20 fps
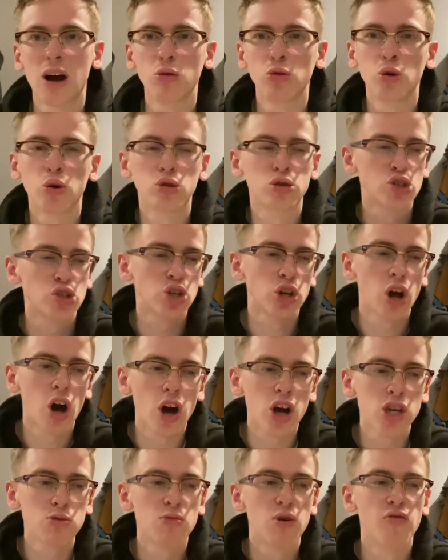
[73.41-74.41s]
Look, there's an
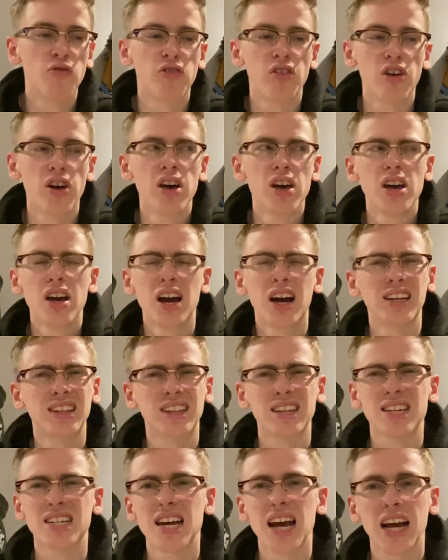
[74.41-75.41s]
argument for, I think, the
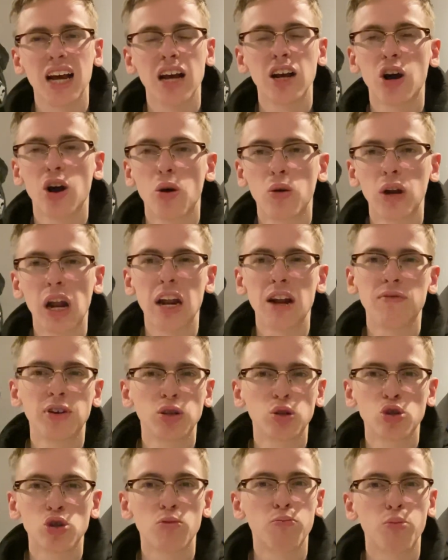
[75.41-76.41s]
second goal, that if he
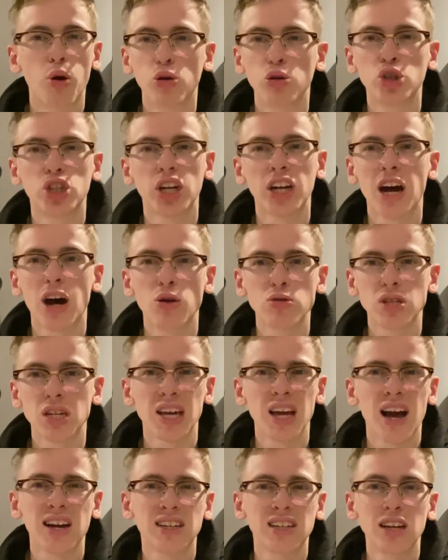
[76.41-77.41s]
doesn't punch it out and he
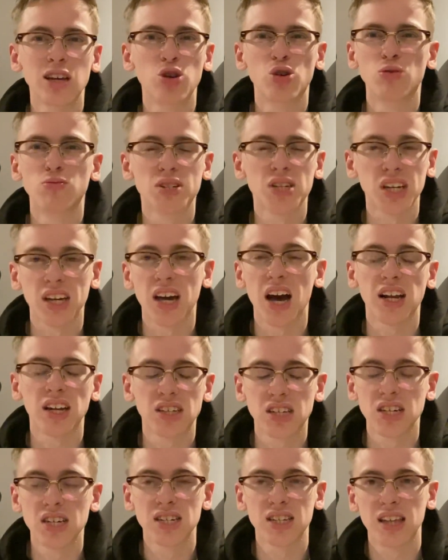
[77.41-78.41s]
actually comes and
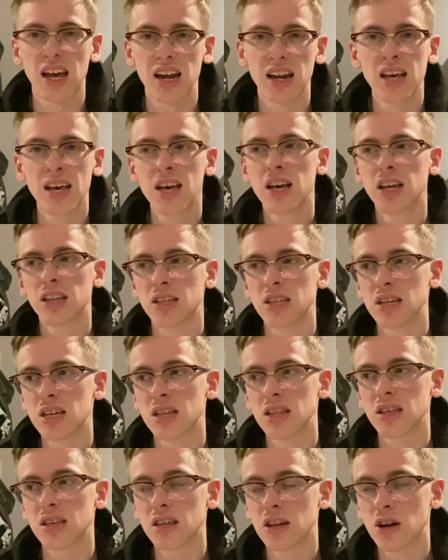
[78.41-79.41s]
catches, then
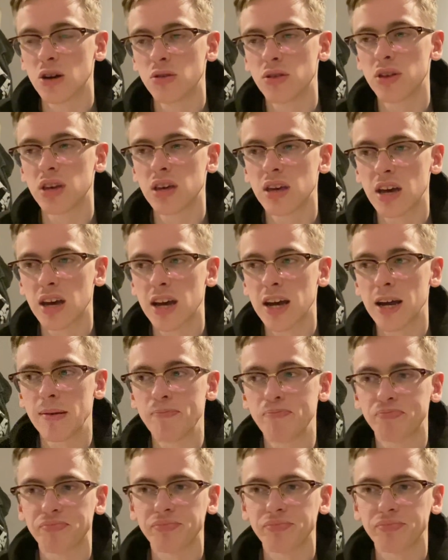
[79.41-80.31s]
the